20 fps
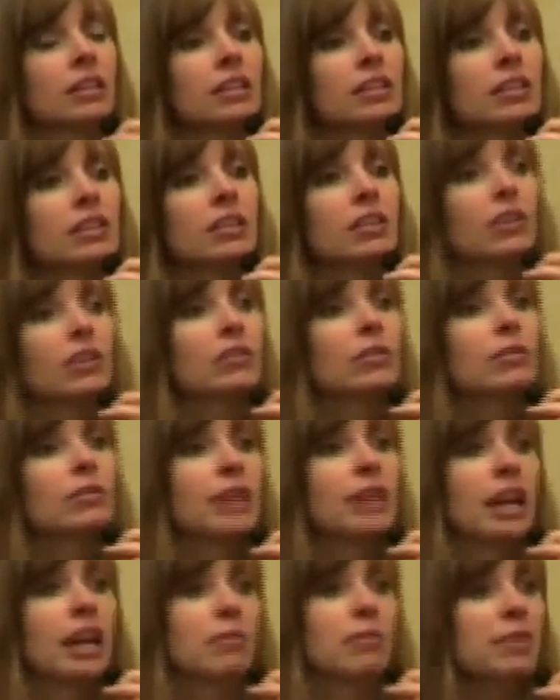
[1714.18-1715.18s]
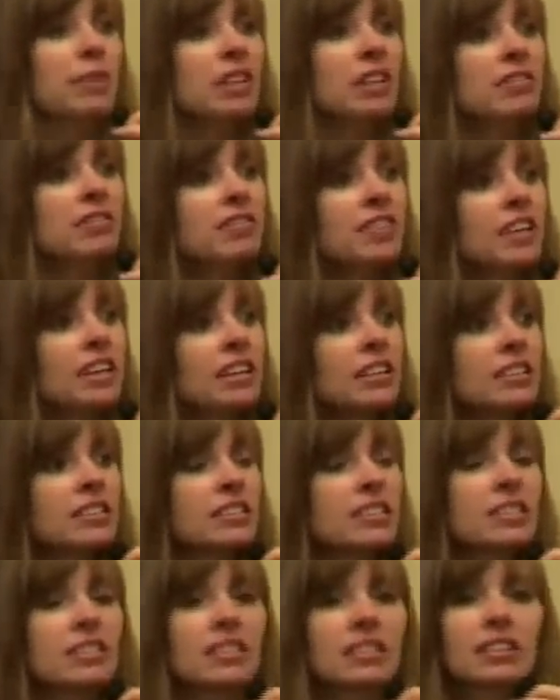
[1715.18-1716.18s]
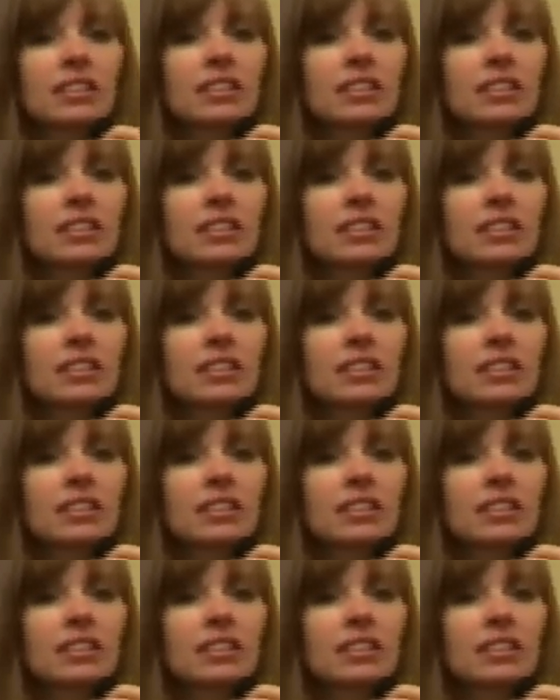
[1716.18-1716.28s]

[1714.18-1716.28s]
You know, we had benefits,